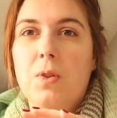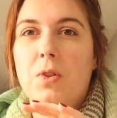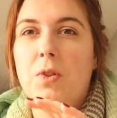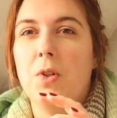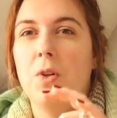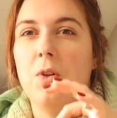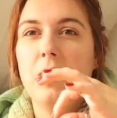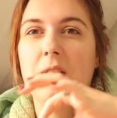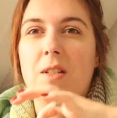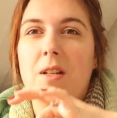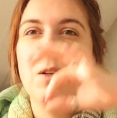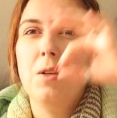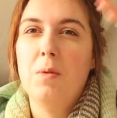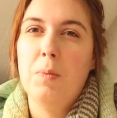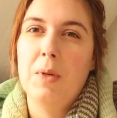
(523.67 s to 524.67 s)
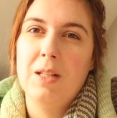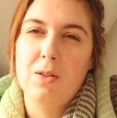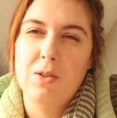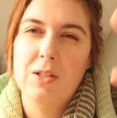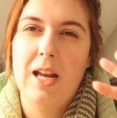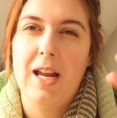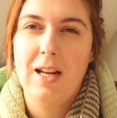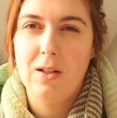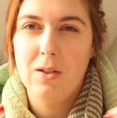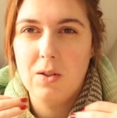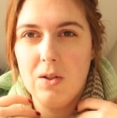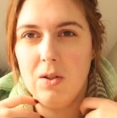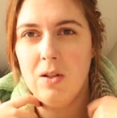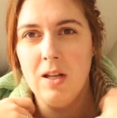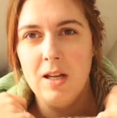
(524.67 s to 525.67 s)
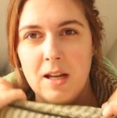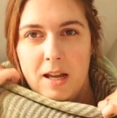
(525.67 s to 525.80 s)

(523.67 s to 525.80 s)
shawl is a little bit on an angle,